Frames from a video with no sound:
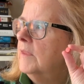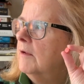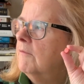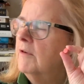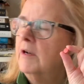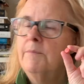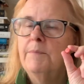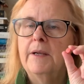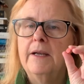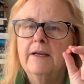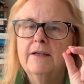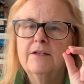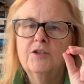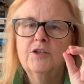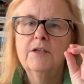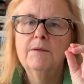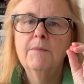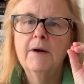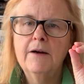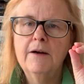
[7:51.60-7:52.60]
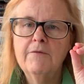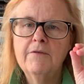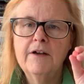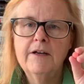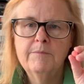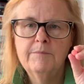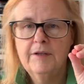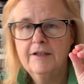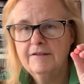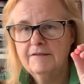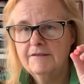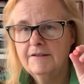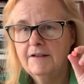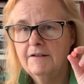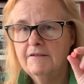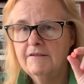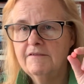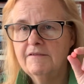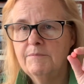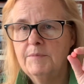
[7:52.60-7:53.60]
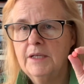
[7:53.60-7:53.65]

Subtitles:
replenishing my red blood cells,